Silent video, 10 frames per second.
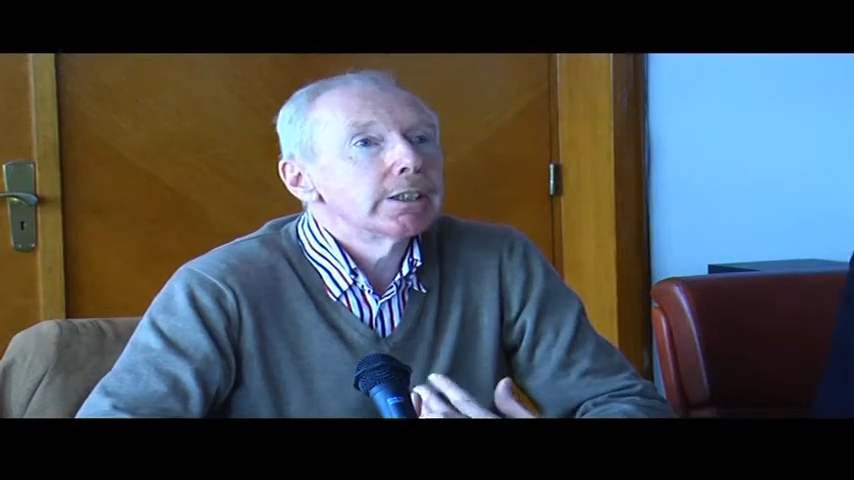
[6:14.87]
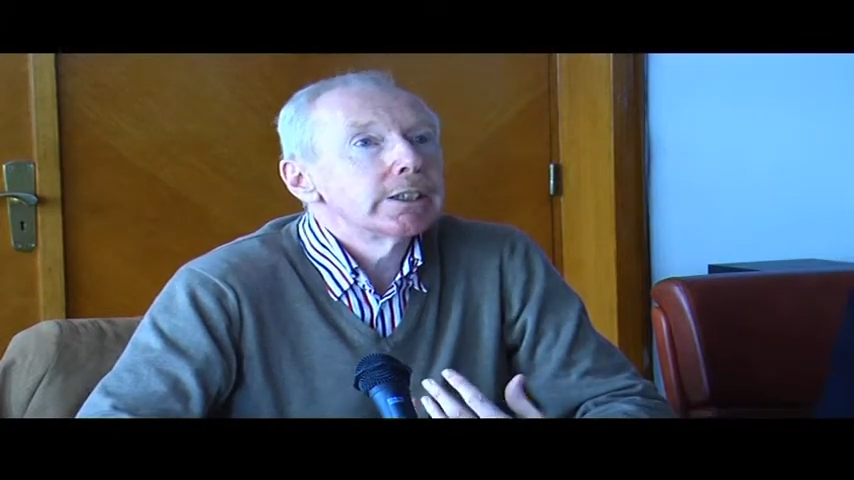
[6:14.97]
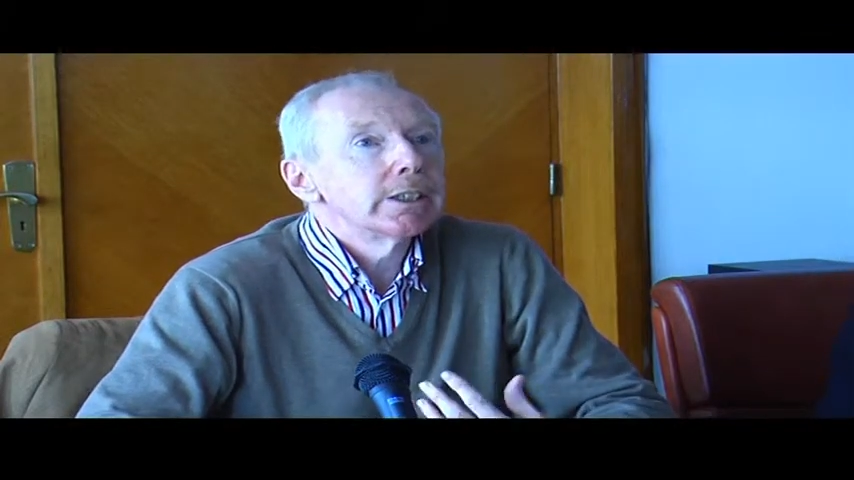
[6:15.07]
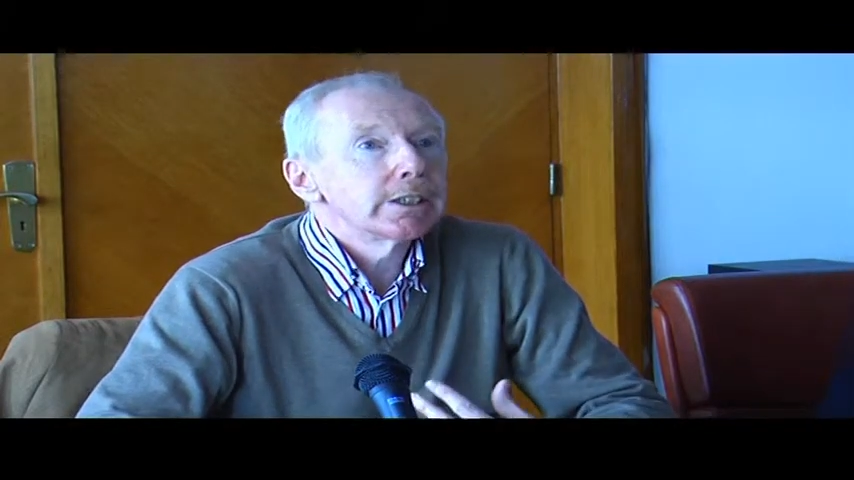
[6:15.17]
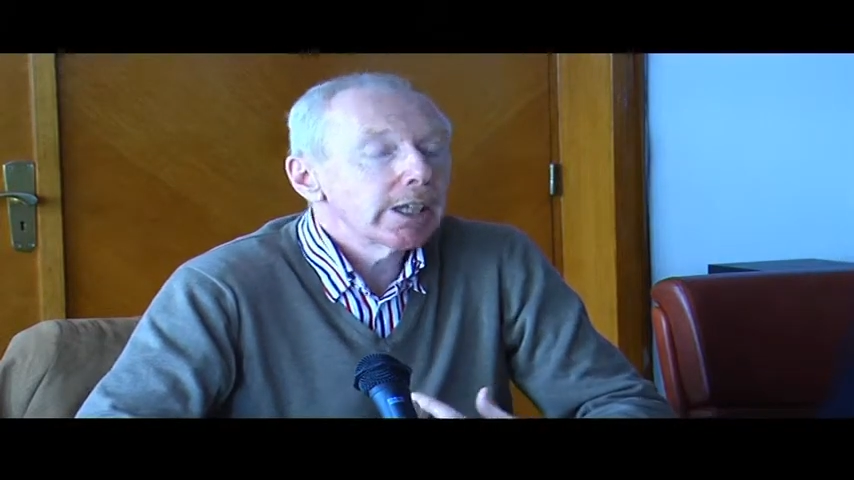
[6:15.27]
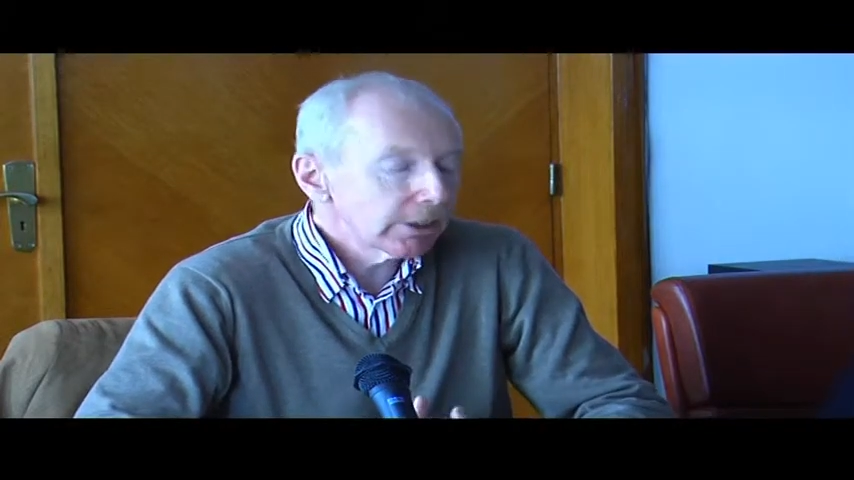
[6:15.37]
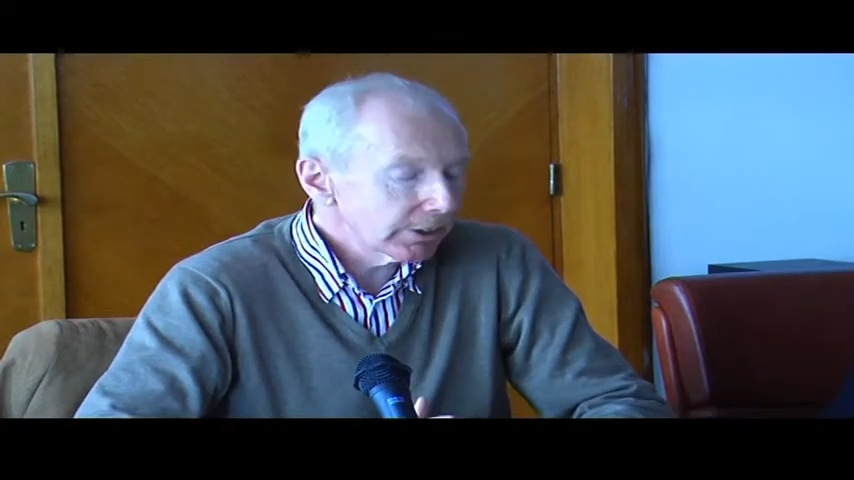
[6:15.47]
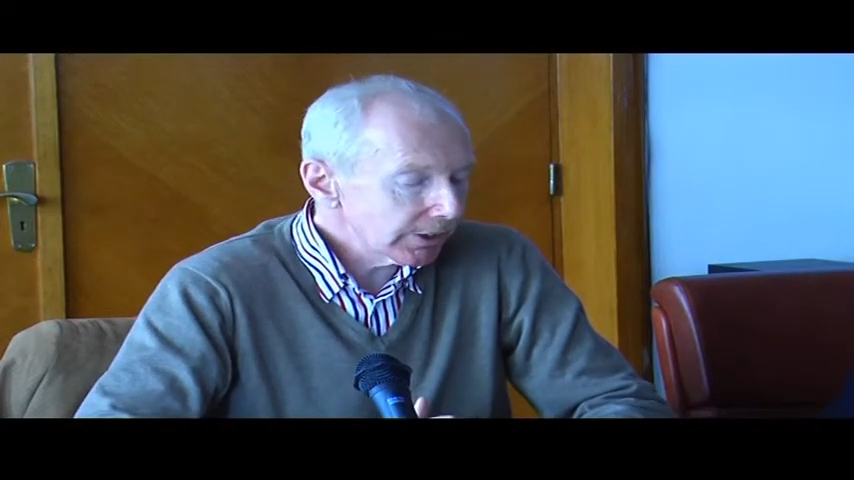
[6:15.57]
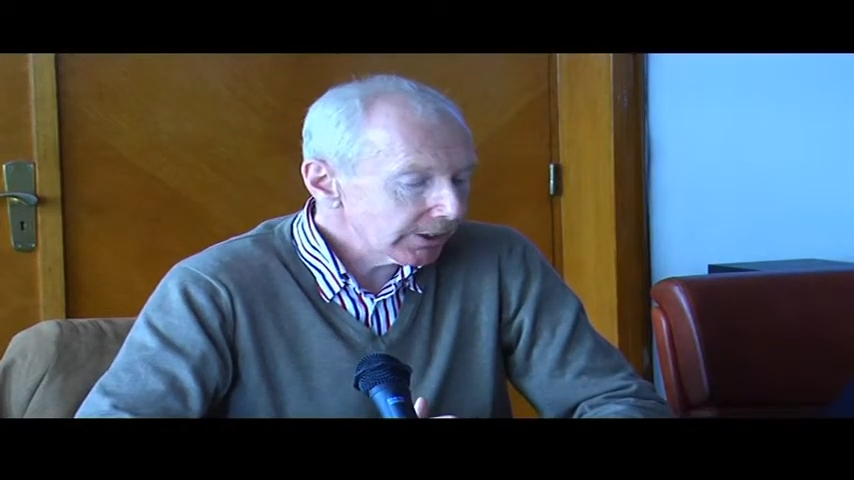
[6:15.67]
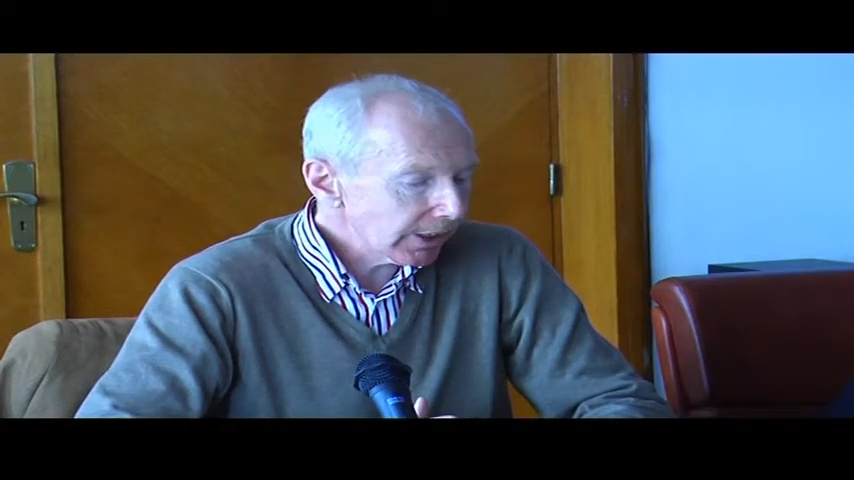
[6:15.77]
the
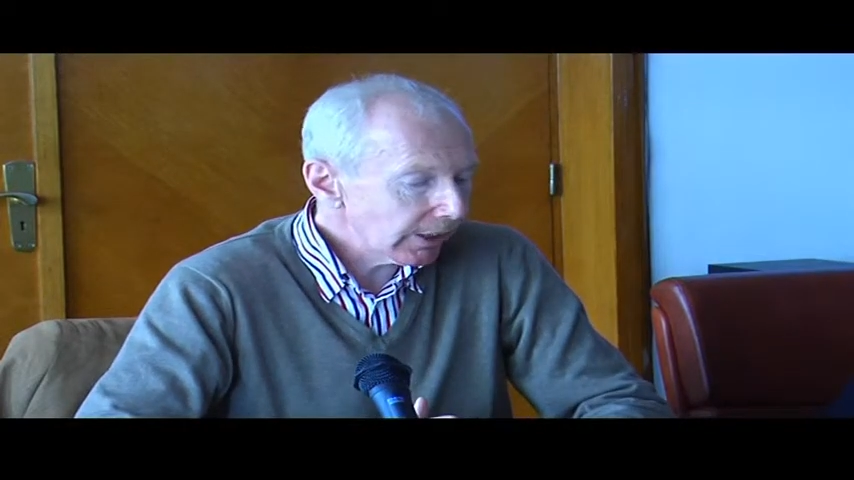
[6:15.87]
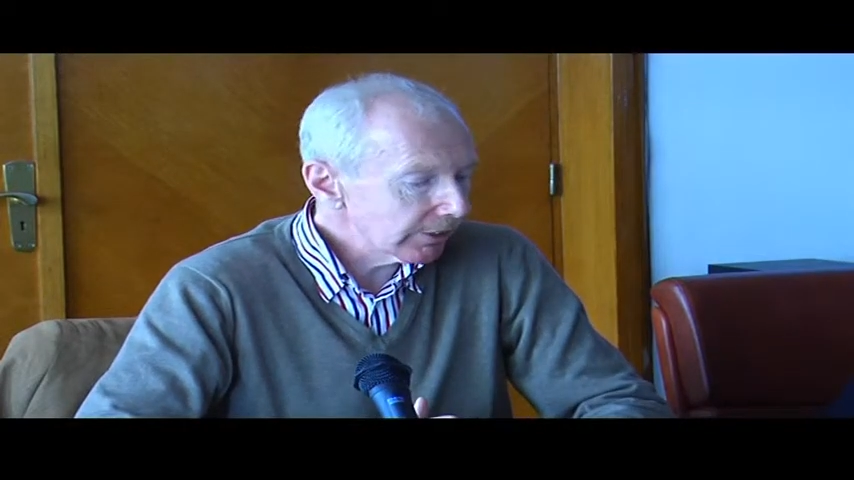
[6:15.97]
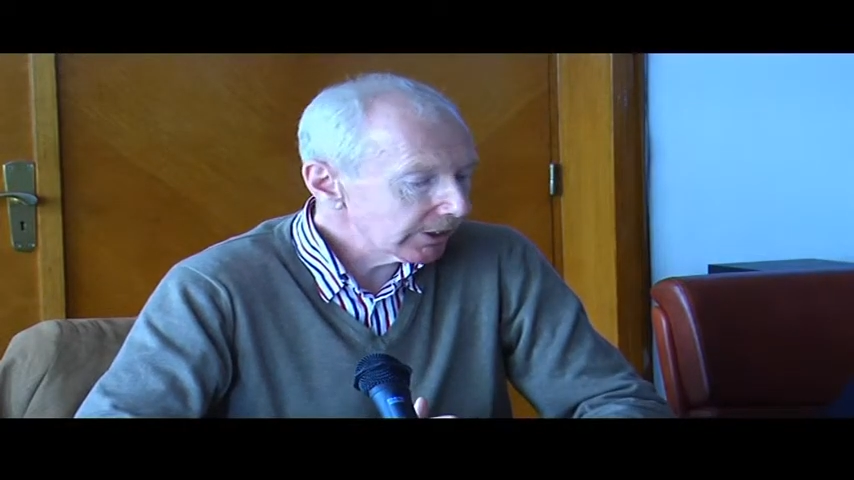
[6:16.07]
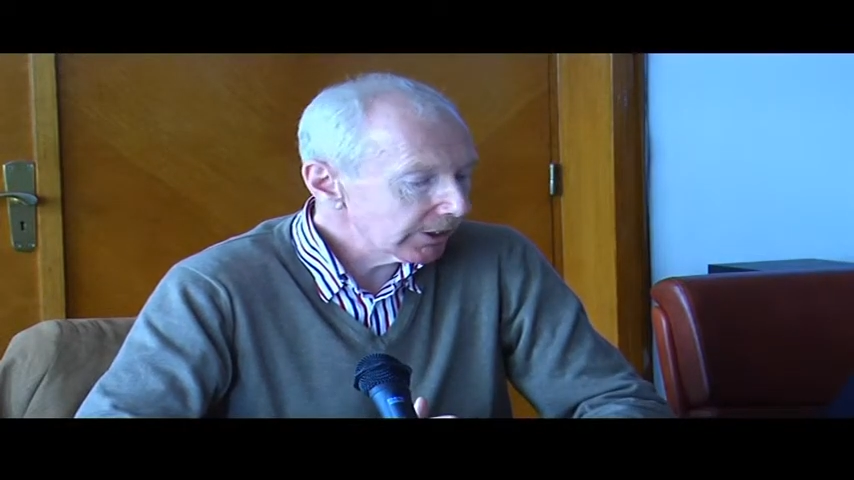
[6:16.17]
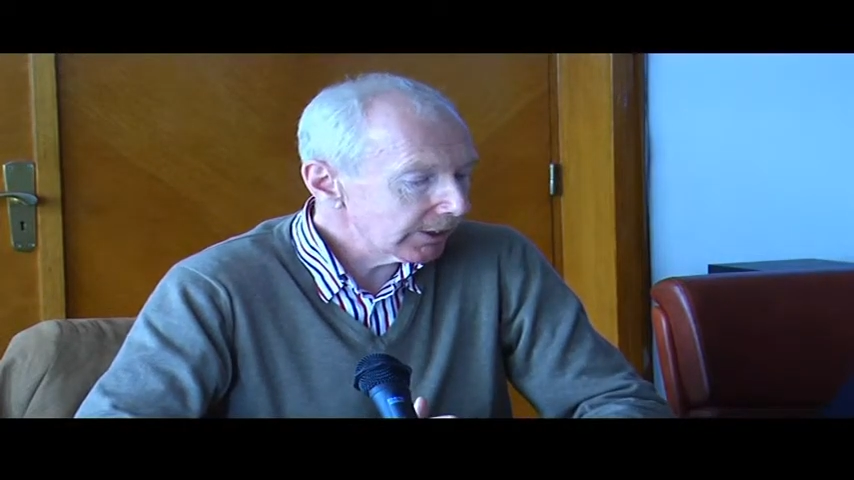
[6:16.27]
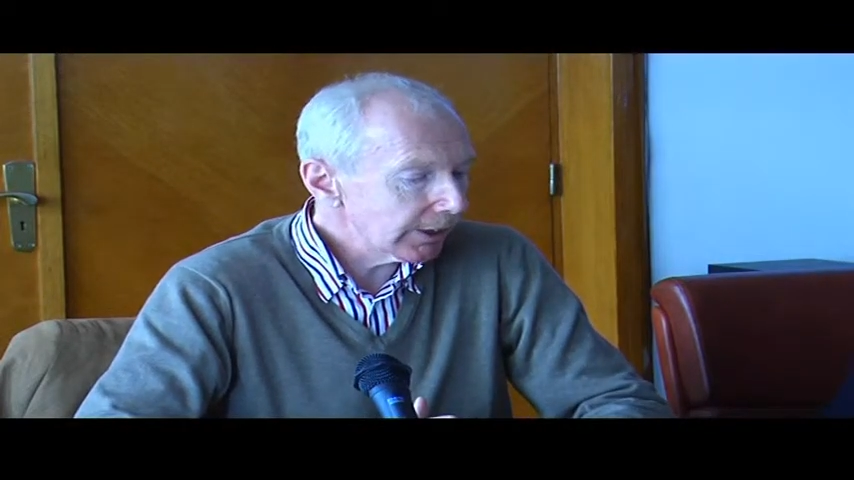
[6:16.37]
intelligence services,